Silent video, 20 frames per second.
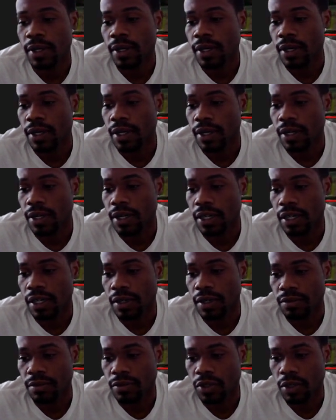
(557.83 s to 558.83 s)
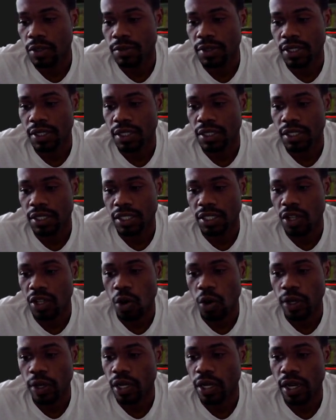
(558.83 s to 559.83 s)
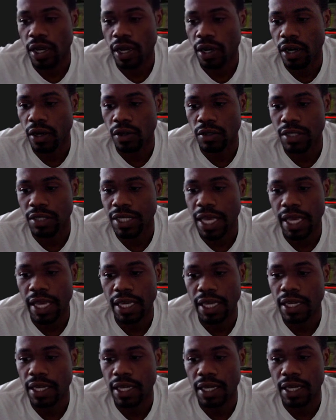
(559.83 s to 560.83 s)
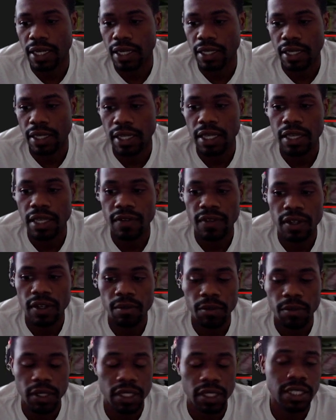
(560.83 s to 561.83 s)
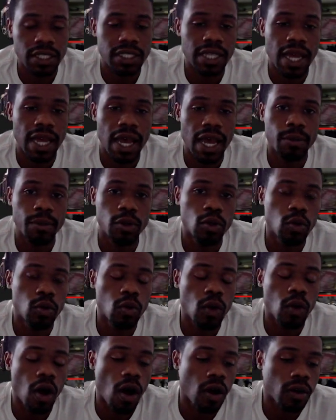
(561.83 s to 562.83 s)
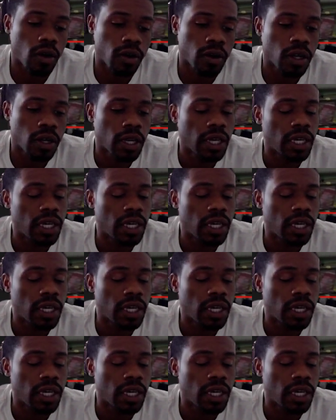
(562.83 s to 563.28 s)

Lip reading: You know what I'm saying? Just going in there, taking it and leaving. But this time, dude caught her.